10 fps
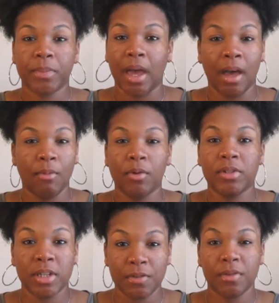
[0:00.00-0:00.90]
I will
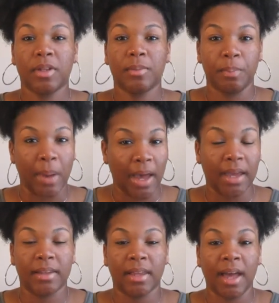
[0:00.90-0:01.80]
definitely buy
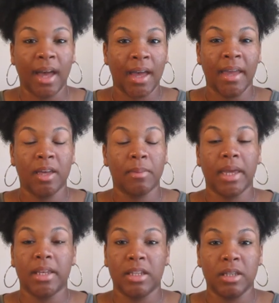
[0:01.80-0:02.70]
it like I am
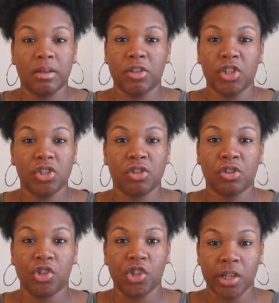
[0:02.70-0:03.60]
a deep
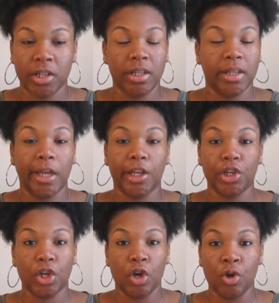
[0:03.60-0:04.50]
conditioner junkie like
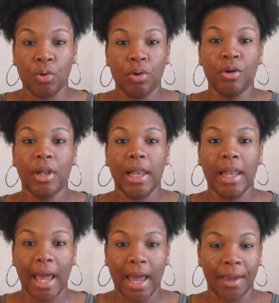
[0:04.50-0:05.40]
no
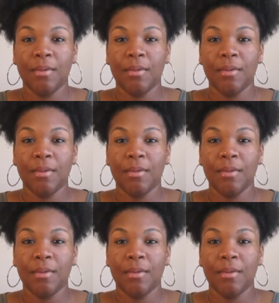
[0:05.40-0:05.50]
lie.